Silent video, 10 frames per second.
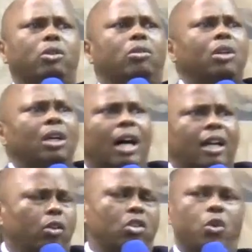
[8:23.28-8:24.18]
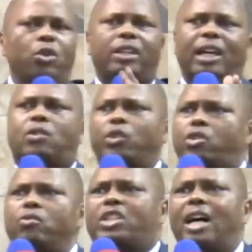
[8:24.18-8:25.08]
you are not doing that
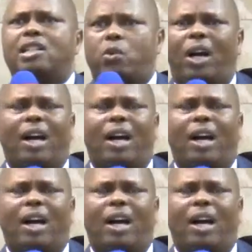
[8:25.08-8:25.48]
which you've done to